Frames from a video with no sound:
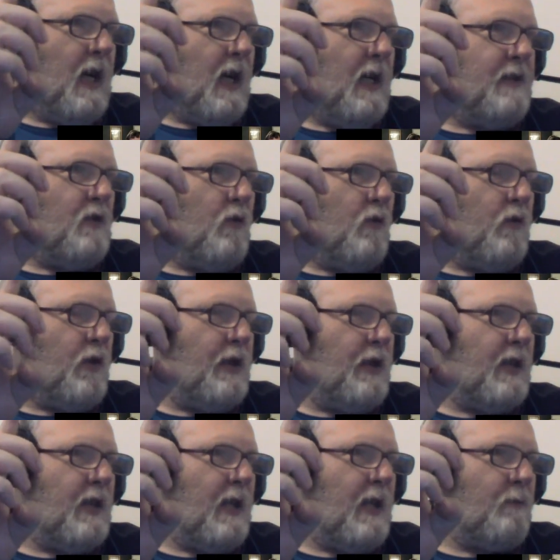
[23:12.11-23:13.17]
don't think
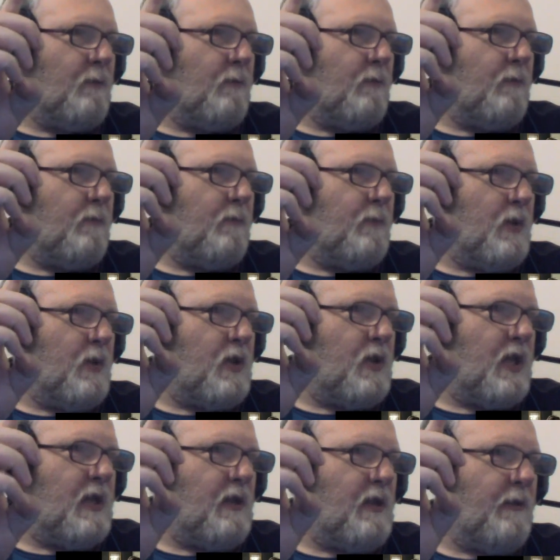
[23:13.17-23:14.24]
that
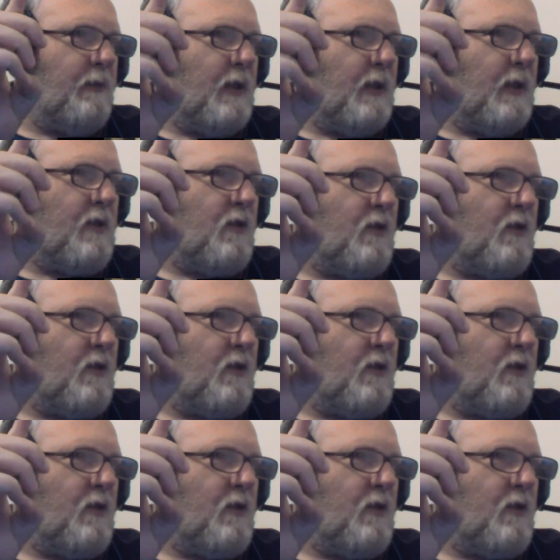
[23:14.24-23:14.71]
particular flash of